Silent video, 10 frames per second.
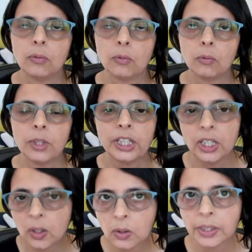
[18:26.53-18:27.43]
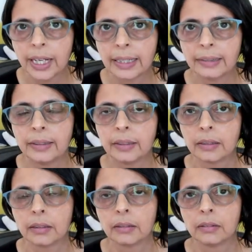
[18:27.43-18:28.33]
we know that
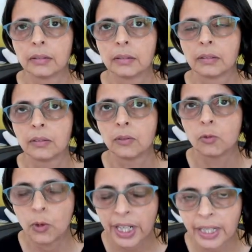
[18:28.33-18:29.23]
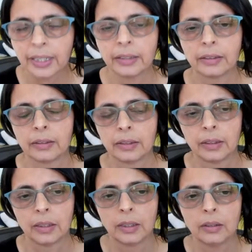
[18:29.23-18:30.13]
the way
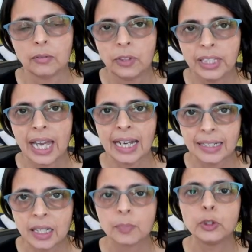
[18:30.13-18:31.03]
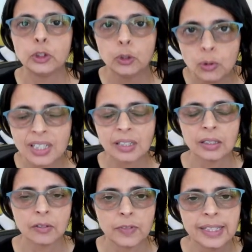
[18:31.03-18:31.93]
we end up using the
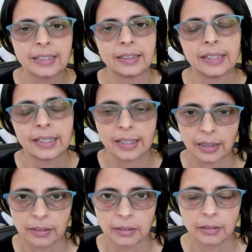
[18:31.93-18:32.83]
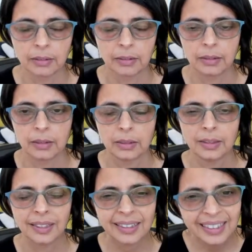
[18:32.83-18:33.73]
visited set,
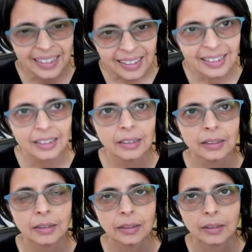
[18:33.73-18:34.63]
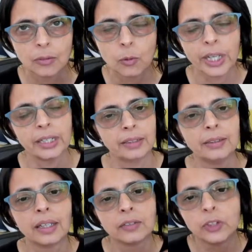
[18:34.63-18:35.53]
the key way
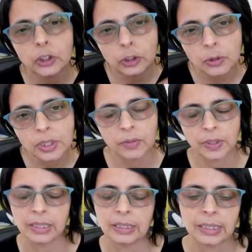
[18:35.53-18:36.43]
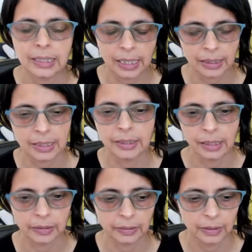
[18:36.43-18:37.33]
that we use the visited set is
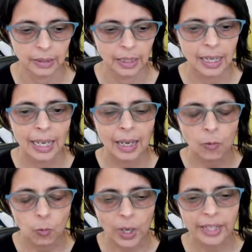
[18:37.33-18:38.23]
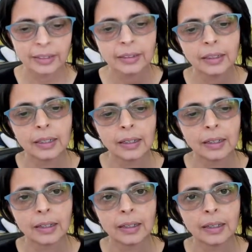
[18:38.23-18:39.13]
this. When
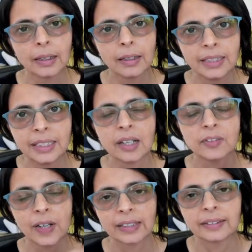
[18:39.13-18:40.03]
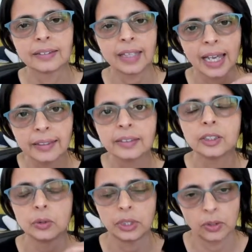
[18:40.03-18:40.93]
DFS is
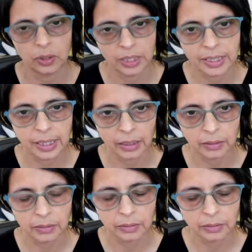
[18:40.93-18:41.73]
executing on a cell,